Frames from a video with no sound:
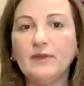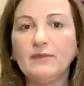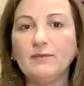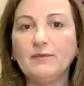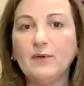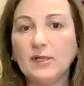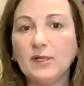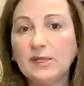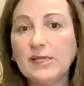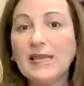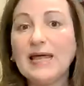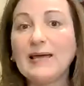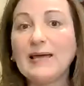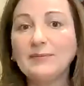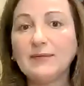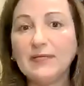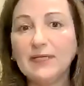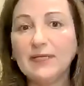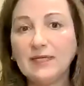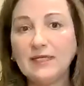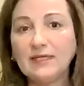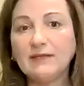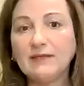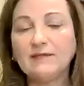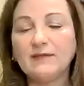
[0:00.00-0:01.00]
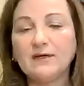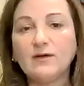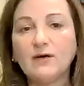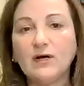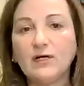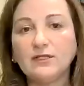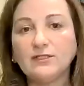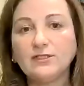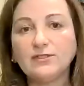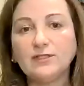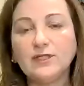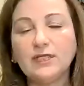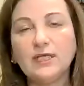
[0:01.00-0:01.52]
what's happening in the
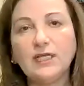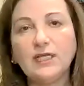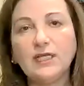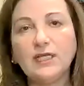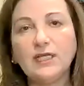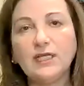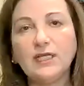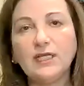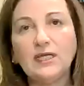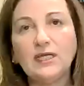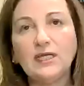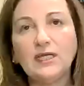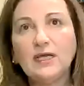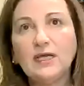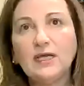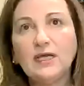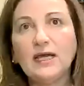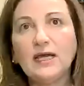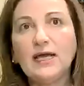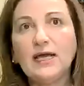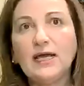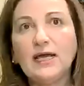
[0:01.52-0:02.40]
country. And